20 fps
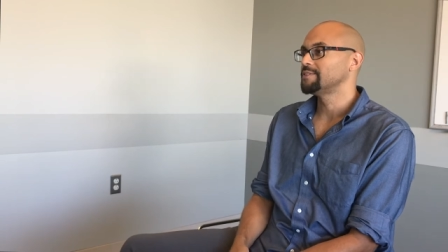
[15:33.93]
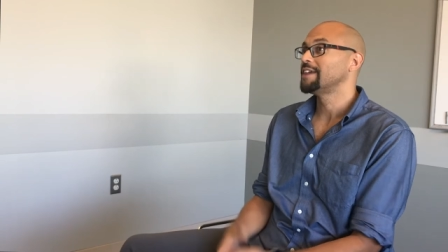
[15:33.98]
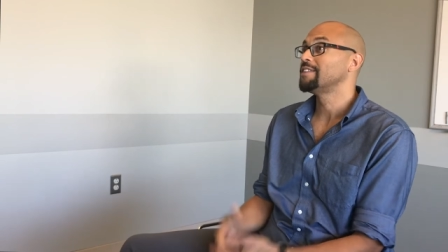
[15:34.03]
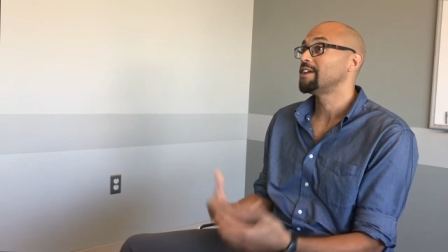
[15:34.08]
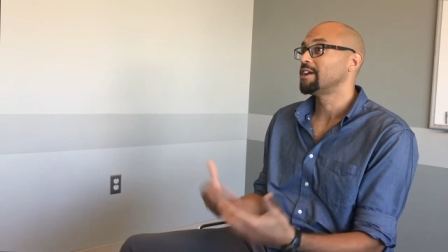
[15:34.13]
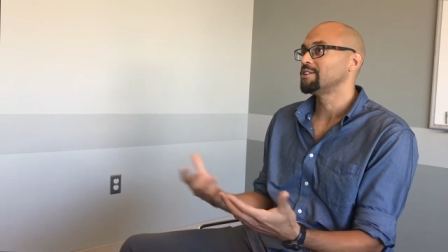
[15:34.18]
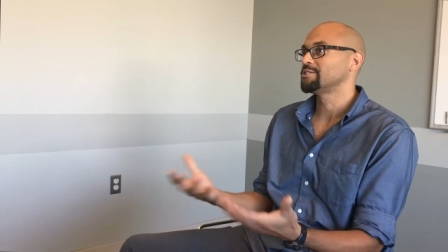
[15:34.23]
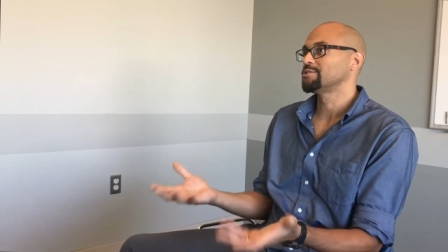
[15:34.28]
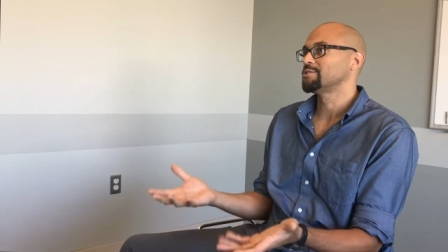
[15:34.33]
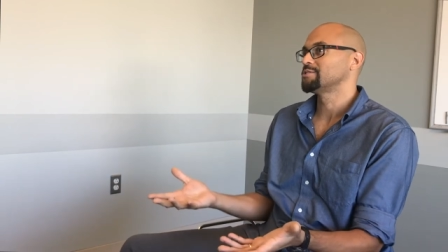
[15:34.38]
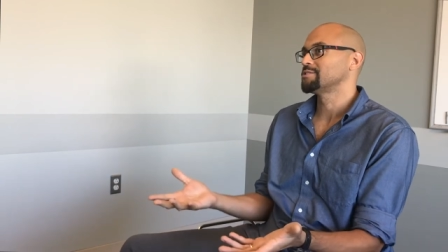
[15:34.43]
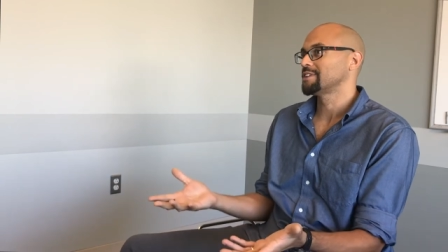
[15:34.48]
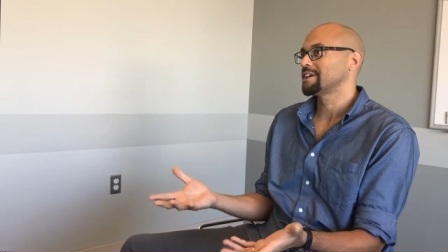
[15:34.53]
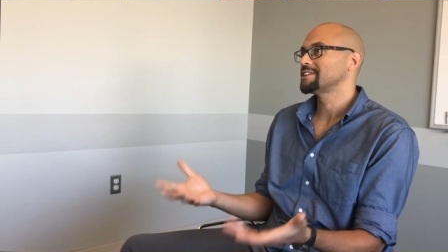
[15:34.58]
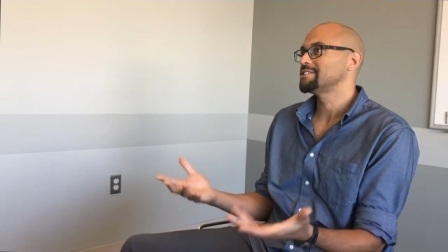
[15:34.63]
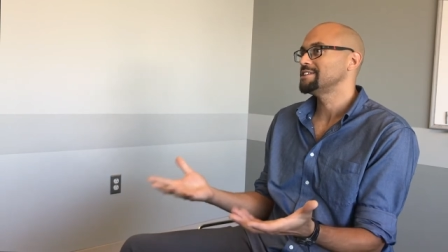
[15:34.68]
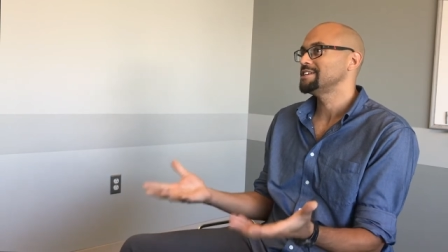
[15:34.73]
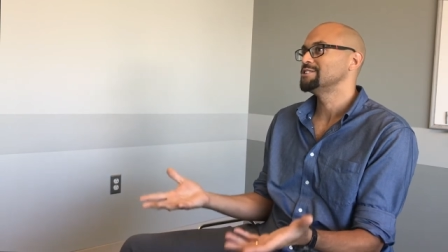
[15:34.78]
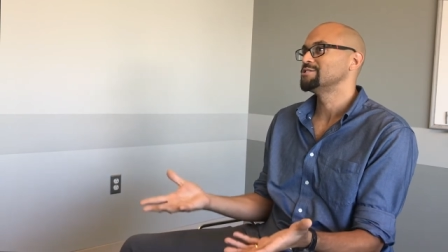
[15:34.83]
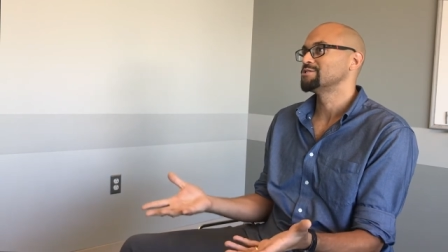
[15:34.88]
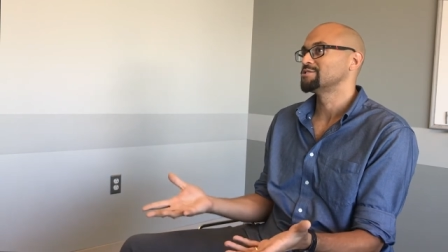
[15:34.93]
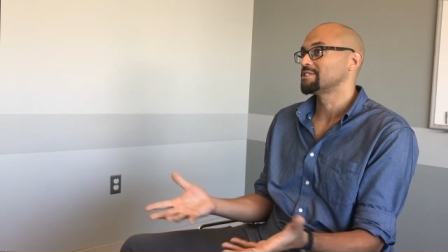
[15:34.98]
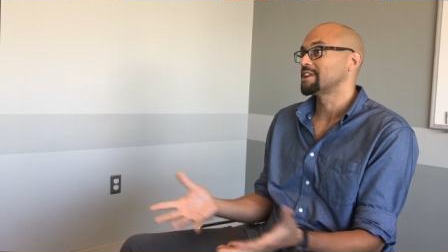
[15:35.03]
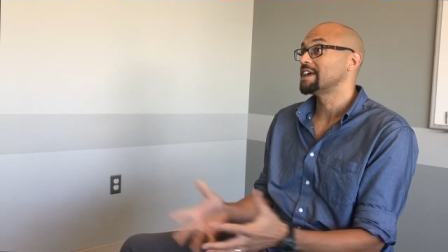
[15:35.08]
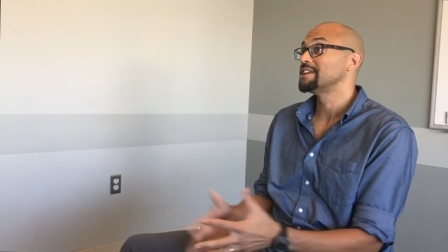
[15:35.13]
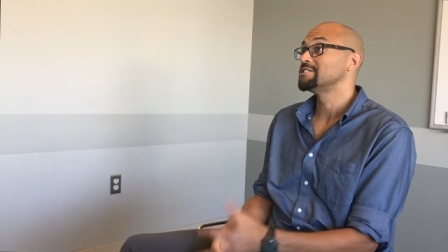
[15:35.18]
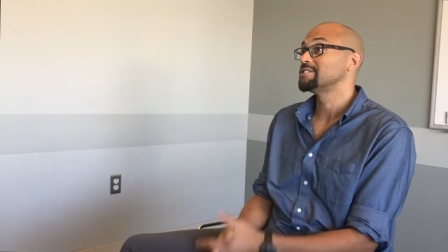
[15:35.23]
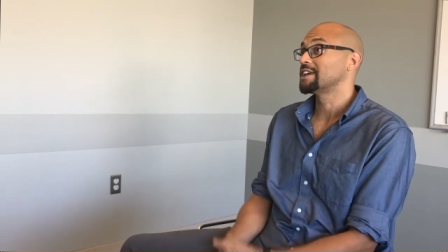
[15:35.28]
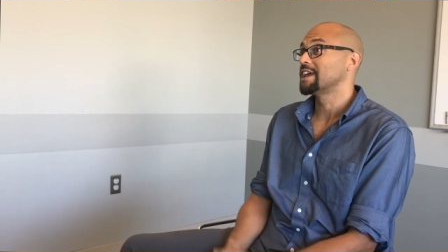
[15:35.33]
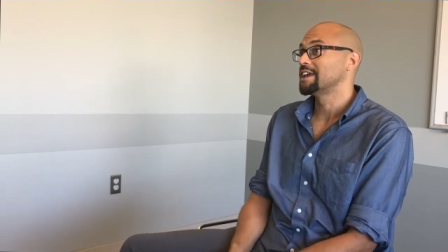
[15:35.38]
And then also as like teachers and
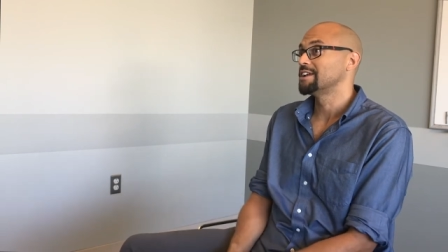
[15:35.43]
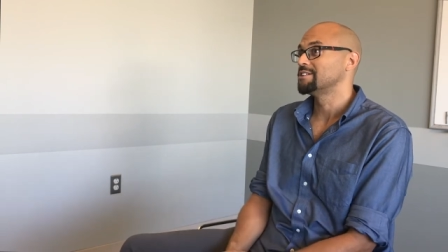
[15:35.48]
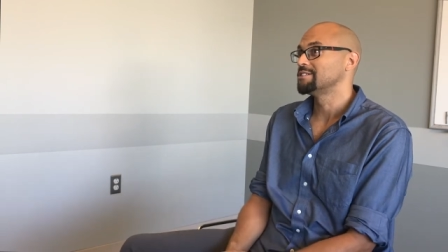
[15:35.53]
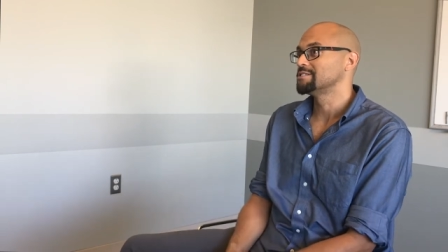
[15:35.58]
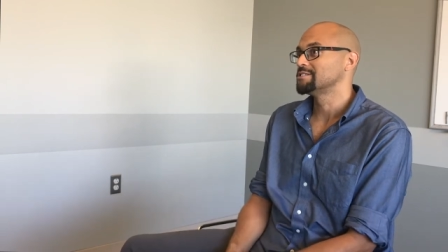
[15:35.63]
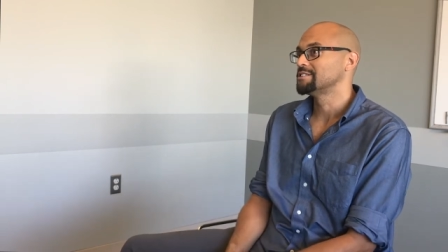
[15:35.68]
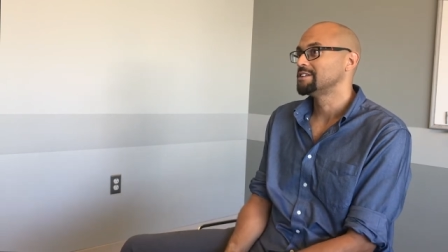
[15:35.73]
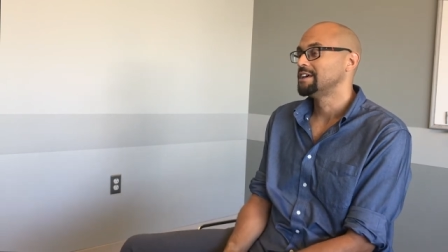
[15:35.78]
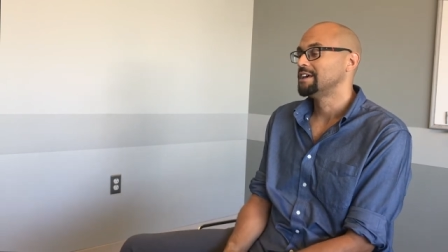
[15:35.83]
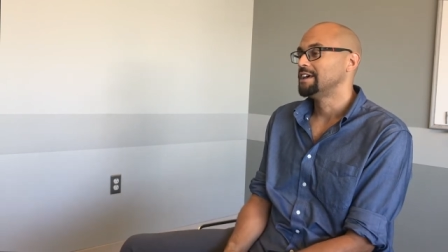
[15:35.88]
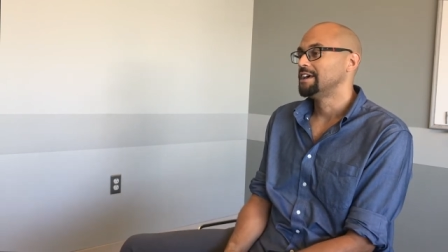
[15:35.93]
educators.